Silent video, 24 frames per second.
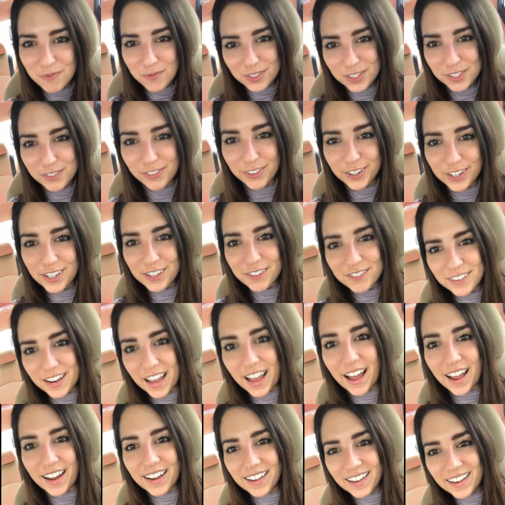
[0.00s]
It's for you,
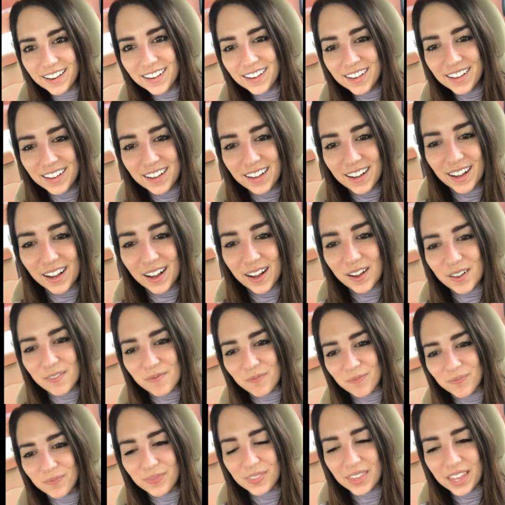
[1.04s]
Dad.
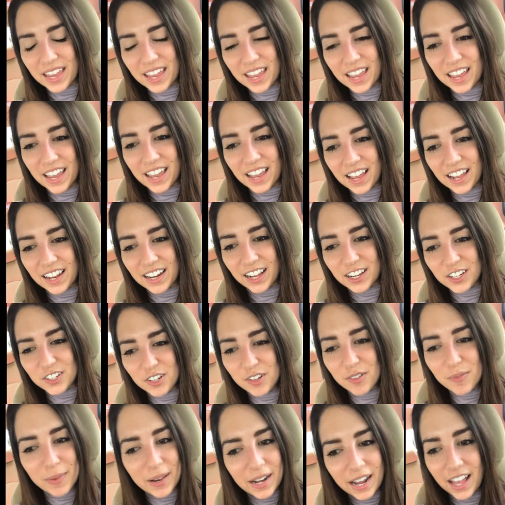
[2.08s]
And I
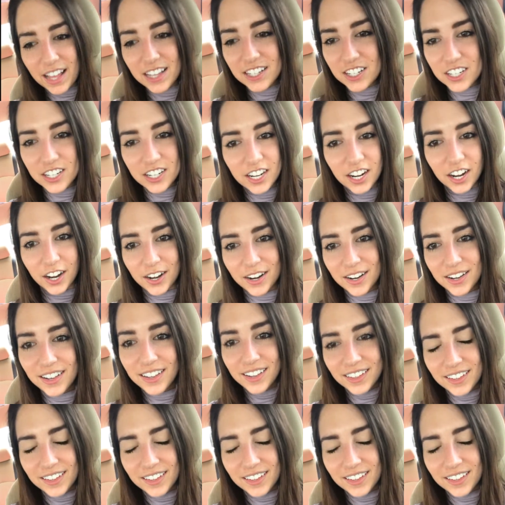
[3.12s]
should have been an engineer.